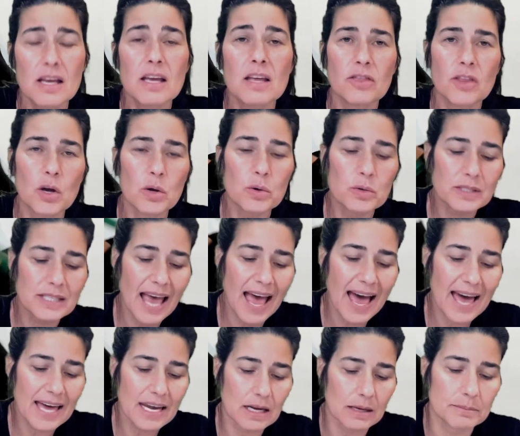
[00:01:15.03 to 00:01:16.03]
Those
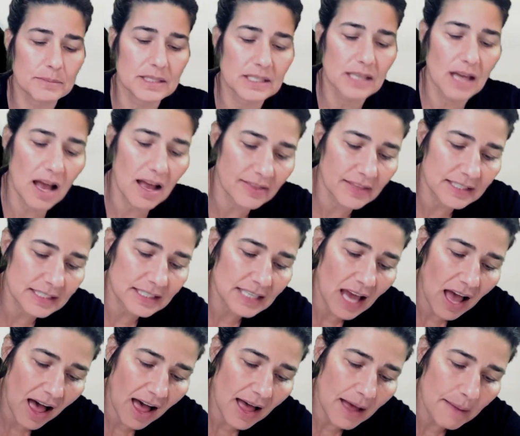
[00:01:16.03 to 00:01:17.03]
atoms on the
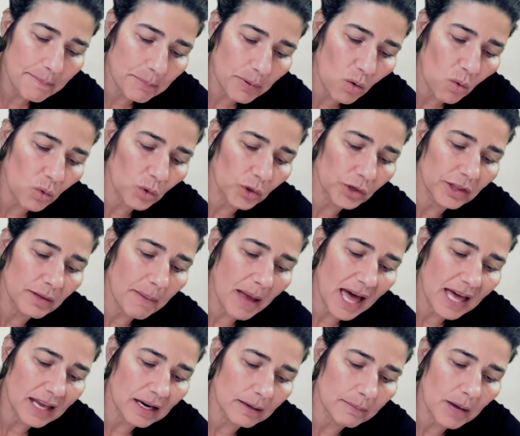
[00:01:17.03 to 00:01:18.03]
top or the
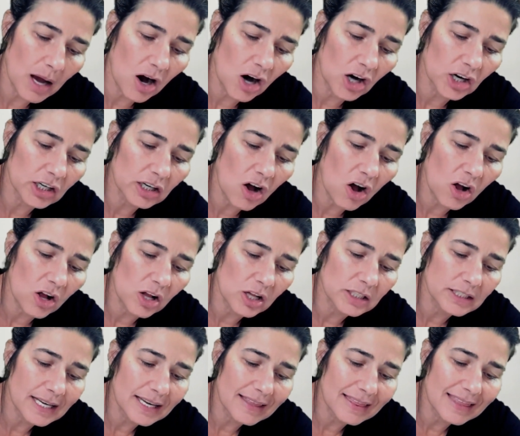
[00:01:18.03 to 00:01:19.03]
bottom are
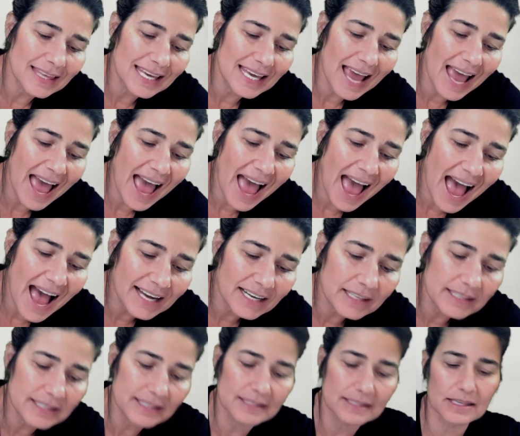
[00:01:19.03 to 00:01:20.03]
called the
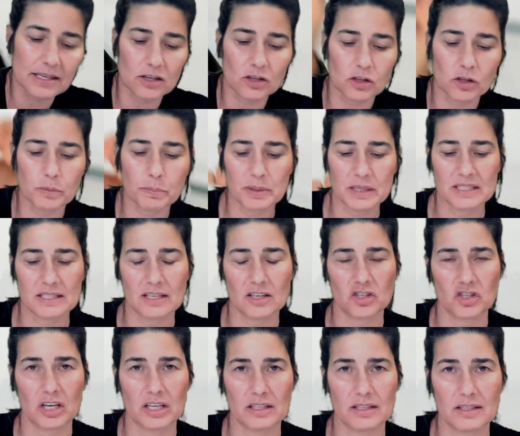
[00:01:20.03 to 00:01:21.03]
axial
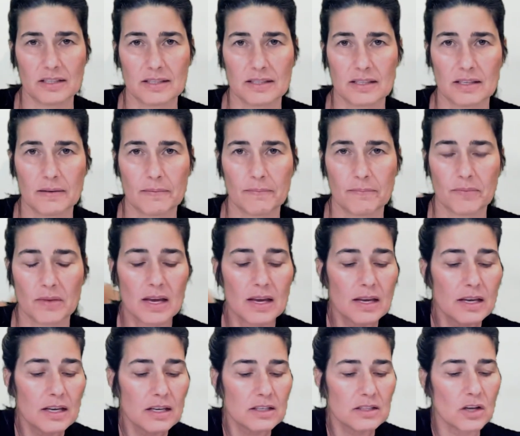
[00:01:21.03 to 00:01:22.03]
positions.
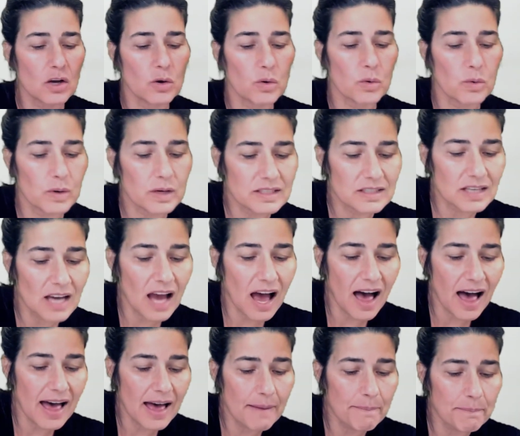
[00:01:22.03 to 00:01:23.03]
So
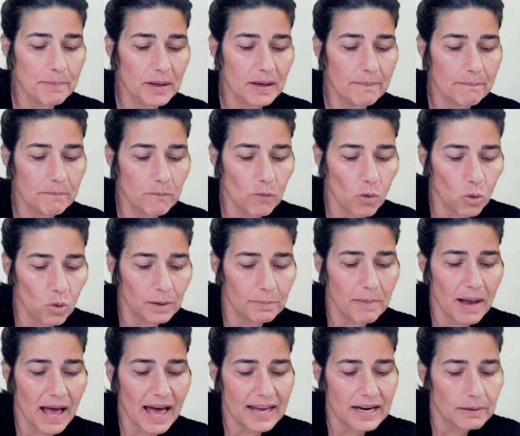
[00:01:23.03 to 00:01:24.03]
top or
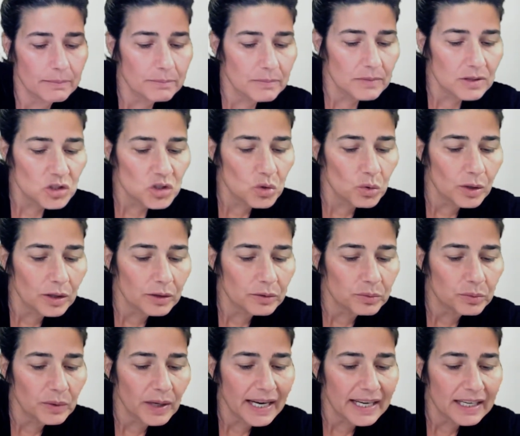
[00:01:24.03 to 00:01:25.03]
bottom to a
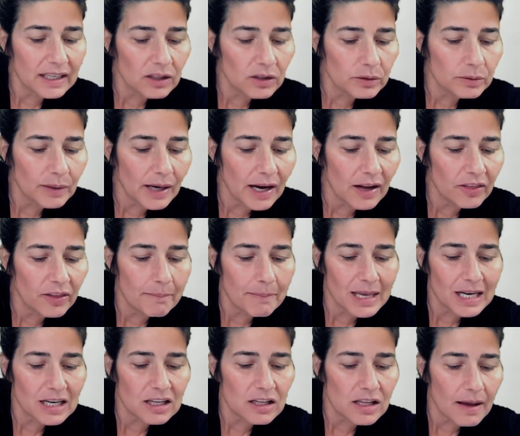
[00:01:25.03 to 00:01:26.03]
ring around the
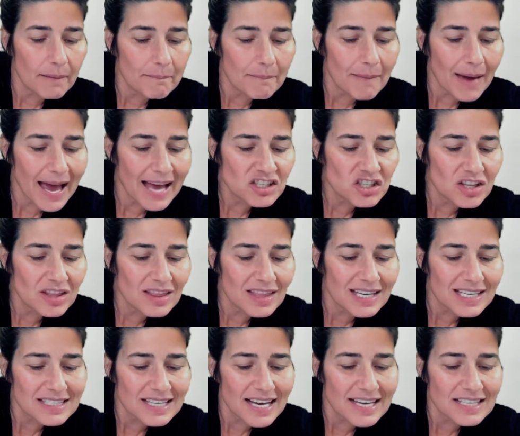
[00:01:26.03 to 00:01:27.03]
middle, imagine
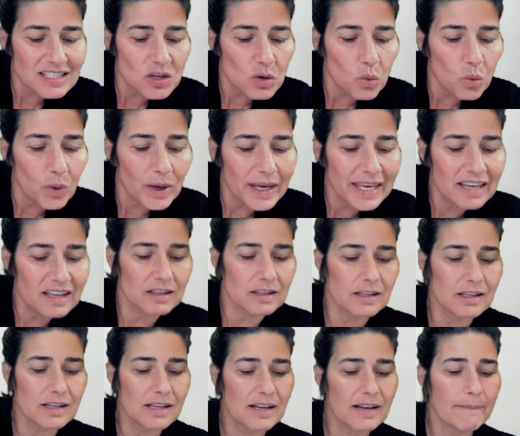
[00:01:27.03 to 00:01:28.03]
this as a
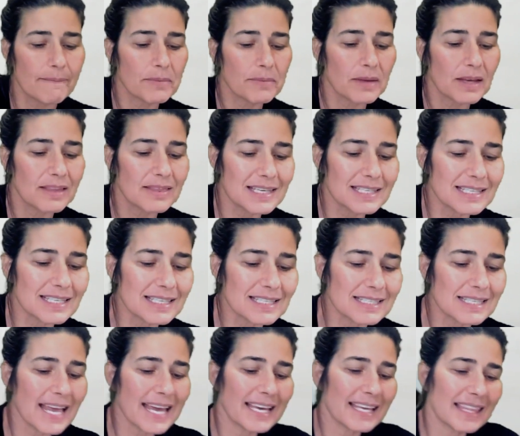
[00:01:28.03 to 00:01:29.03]
wheel. This is
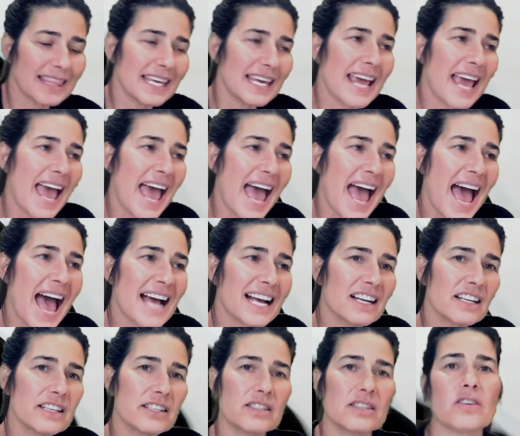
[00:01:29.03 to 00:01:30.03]
like the
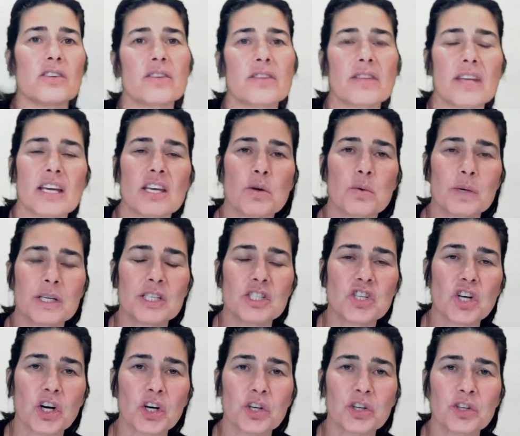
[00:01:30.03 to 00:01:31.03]
axle that you would
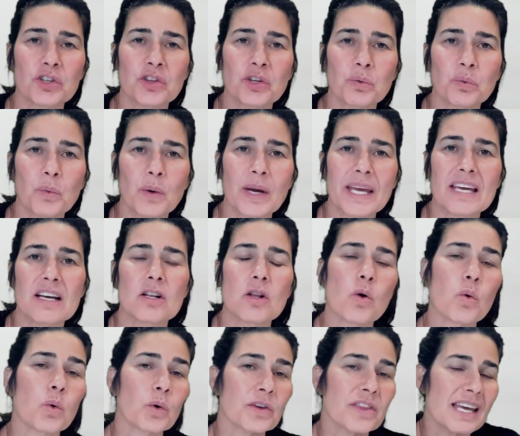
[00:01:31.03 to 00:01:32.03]
turn the wheel,
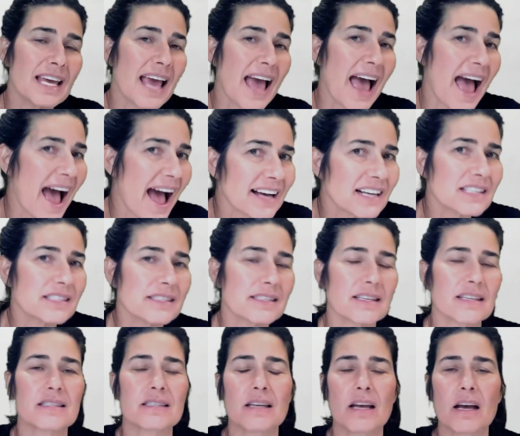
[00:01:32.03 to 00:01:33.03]
or the
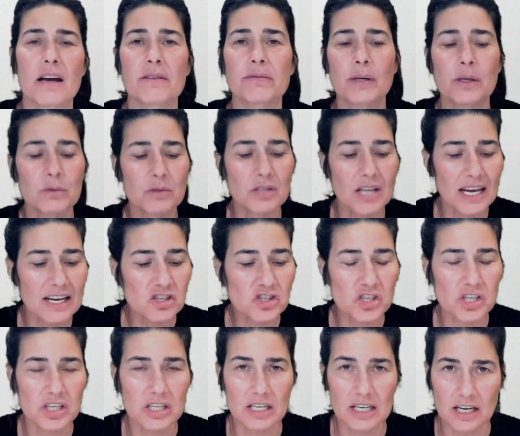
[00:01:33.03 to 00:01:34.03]
axis of
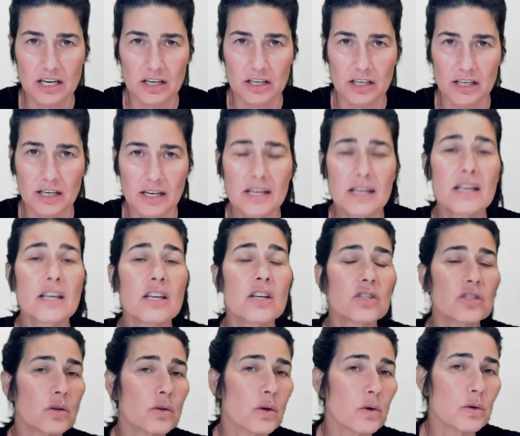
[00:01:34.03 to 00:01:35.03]
rotation here.
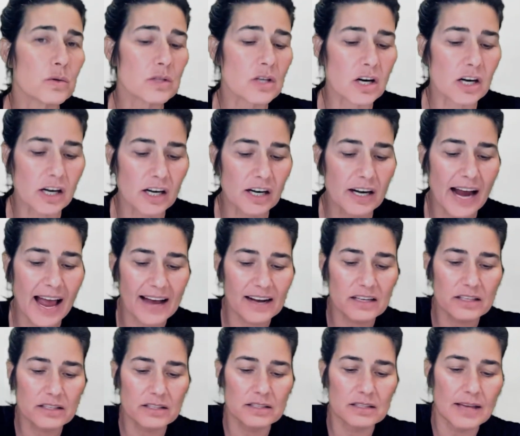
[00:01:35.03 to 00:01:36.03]
So those are our
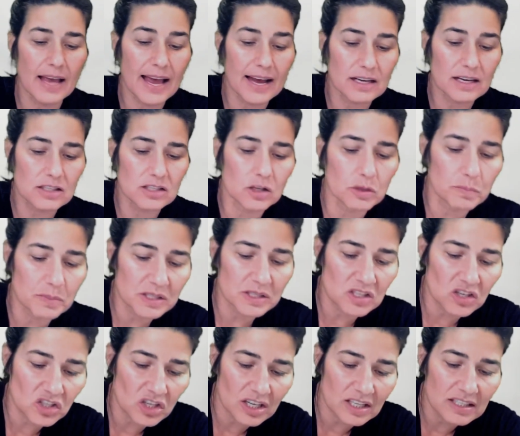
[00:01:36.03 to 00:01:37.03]
axial
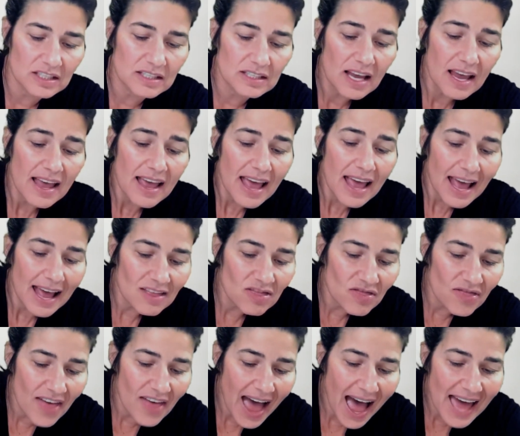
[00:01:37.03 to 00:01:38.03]
positions,
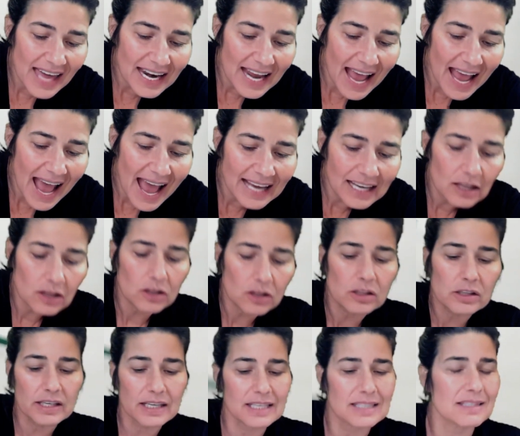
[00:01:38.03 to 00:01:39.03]
and that
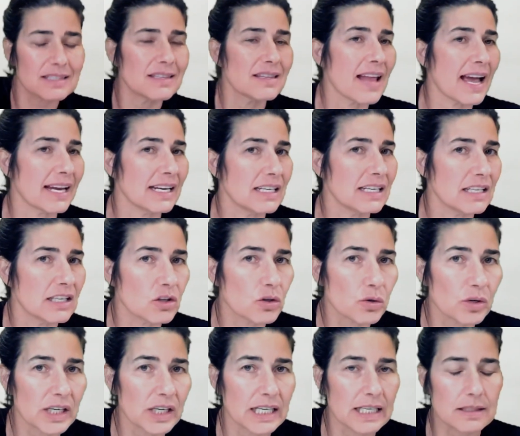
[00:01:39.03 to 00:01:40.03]
angle is 90
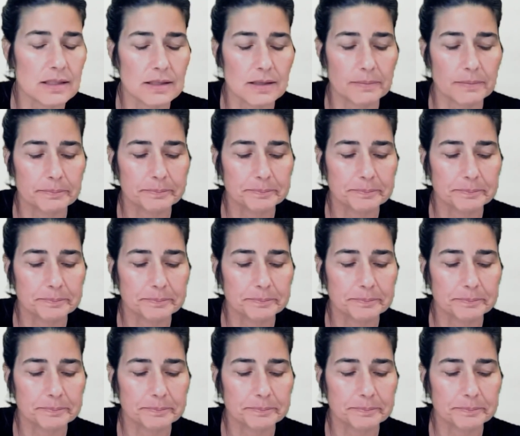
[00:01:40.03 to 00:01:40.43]
degrees.